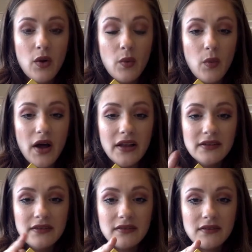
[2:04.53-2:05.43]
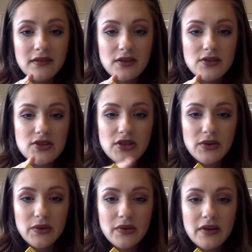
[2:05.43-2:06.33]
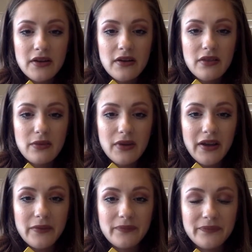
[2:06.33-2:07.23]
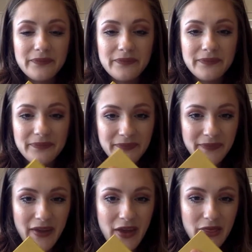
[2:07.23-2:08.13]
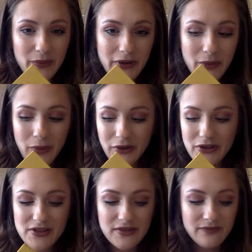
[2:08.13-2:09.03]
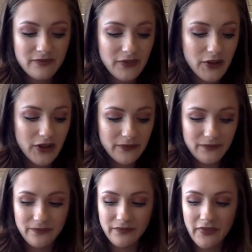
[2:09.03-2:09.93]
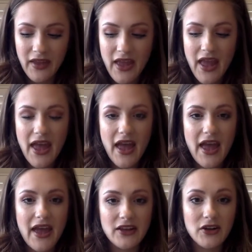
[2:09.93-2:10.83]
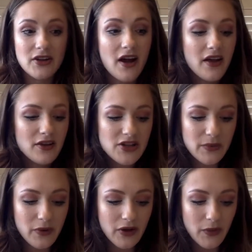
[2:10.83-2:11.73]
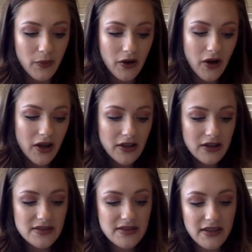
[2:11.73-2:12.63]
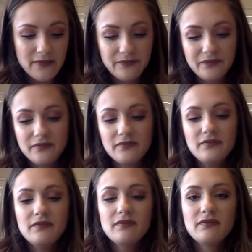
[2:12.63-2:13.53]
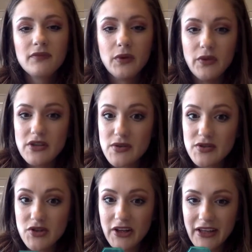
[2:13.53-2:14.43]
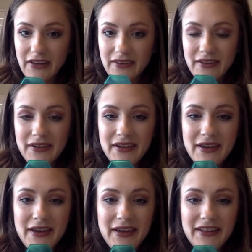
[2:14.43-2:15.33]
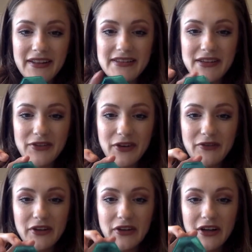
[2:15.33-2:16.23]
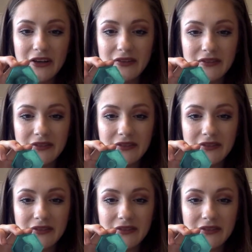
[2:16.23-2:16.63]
1, 2, 3. 3 corners. Good. And our other shape we're going to work on, let's see. This one's tricky. Let's see if you can figure it out.